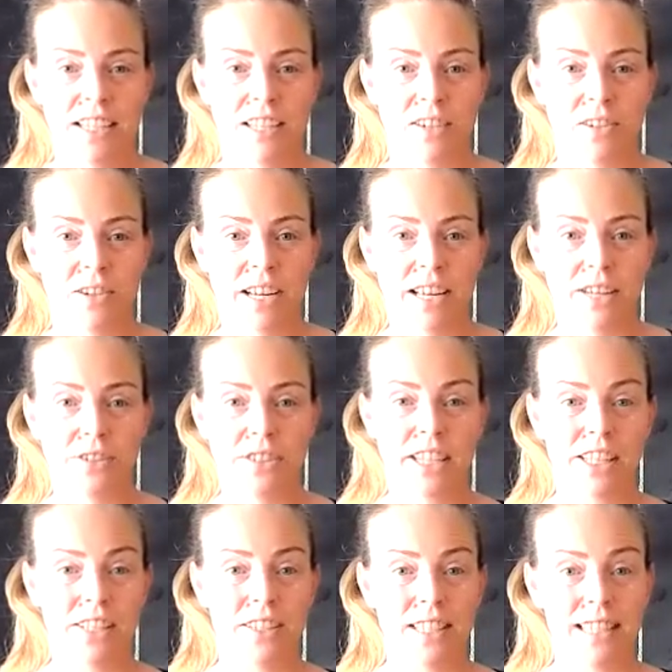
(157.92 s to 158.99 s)
Okay, so
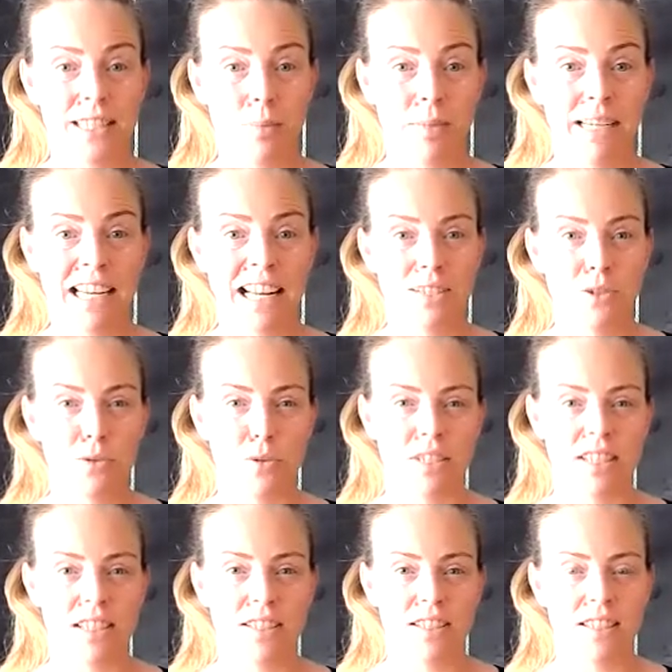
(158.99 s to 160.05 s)
now there's a little bit less
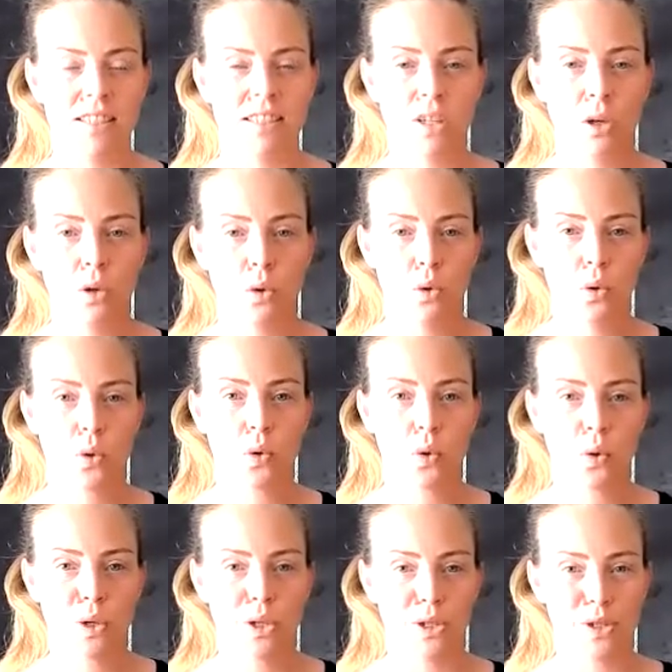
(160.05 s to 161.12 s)
resistance.
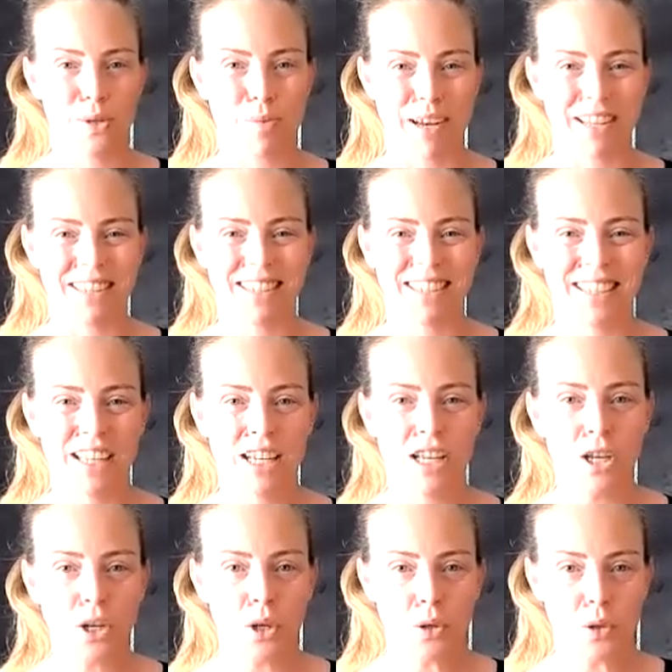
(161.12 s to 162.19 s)
Use your breath.
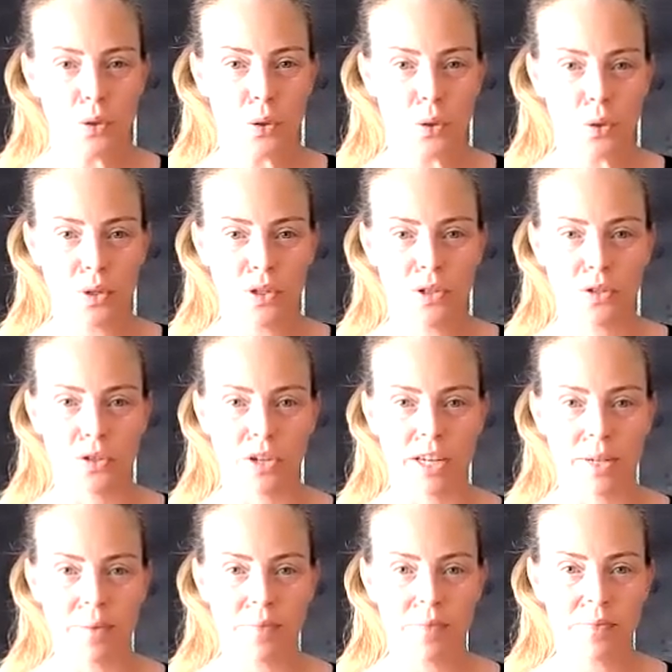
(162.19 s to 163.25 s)
3,
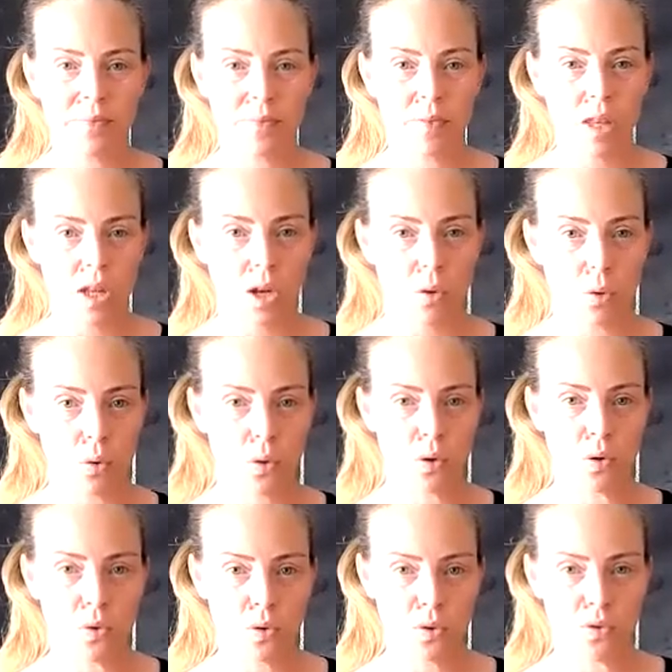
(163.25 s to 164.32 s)

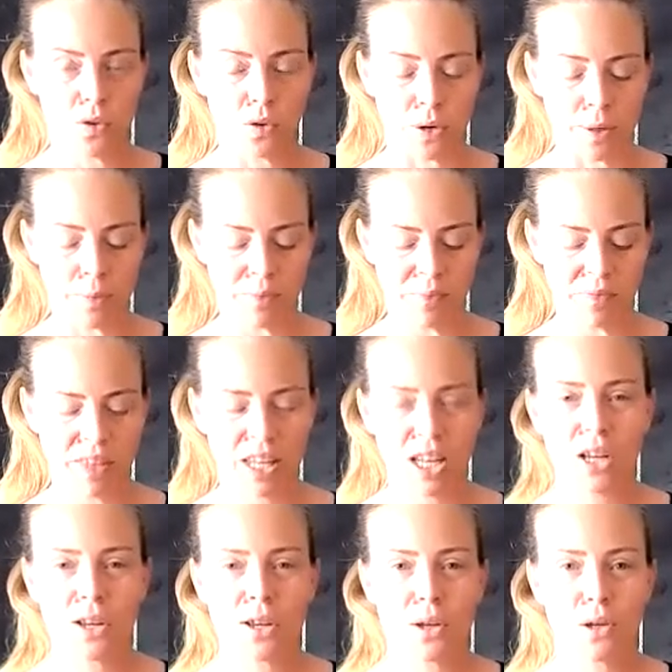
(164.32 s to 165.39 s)
4,
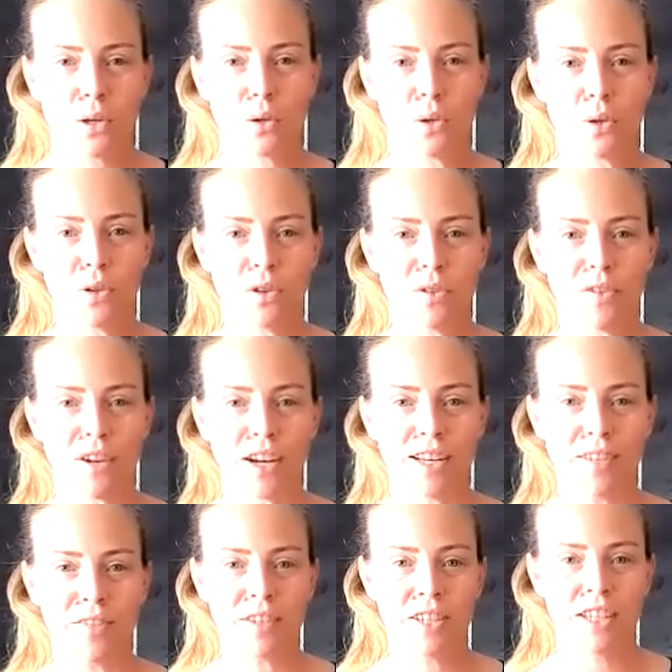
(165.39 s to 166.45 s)
5,
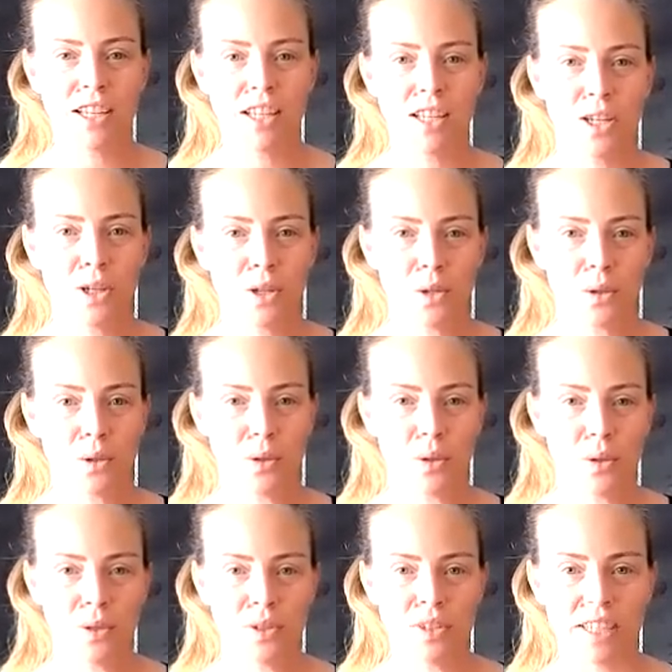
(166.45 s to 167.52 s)

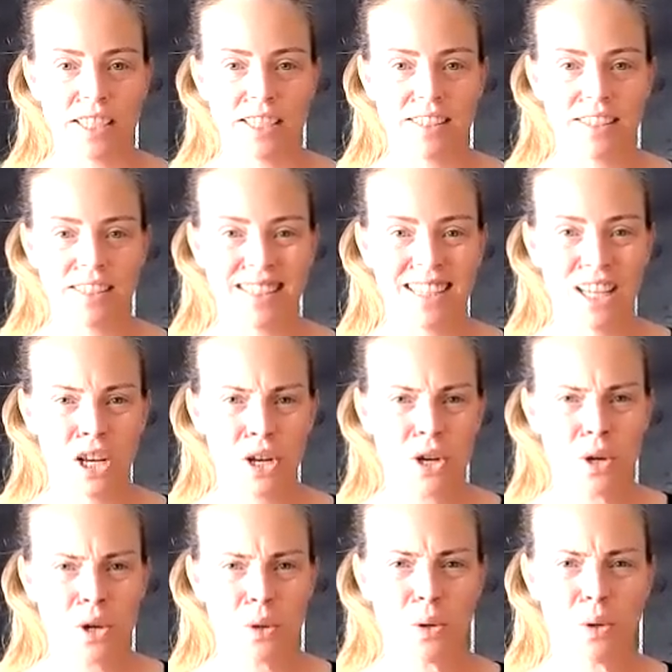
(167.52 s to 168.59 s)
6,
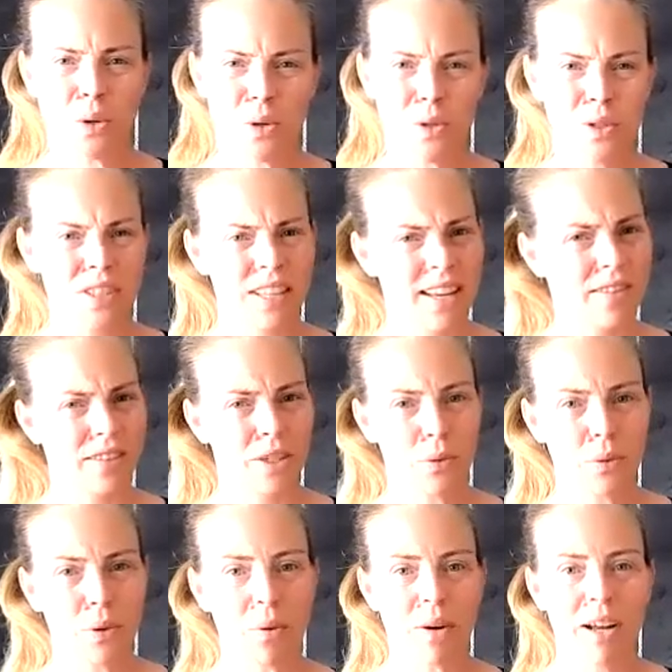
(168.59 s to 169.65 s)
7,
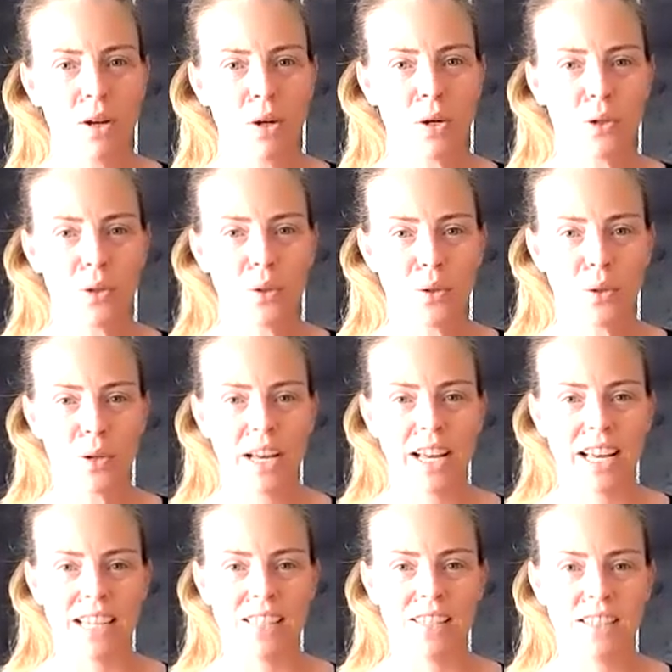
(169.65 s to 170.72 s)
whoa,
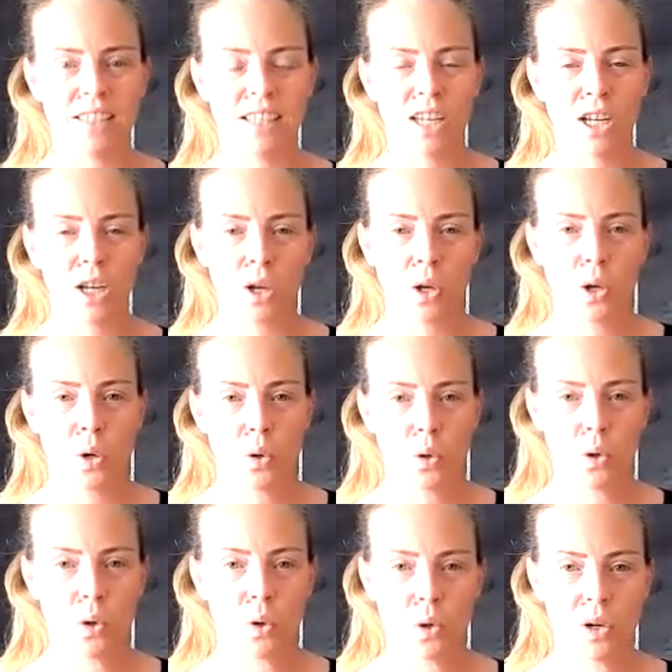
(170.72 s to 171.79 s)
8,
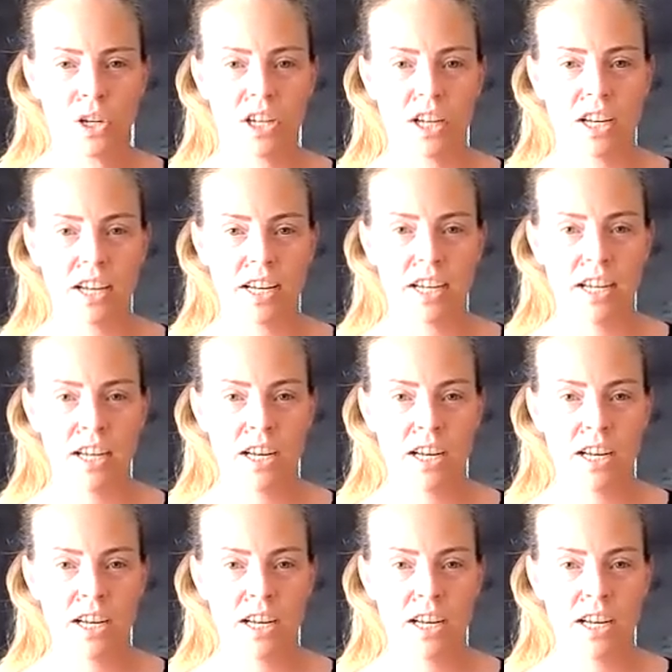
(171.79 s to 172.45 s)
9,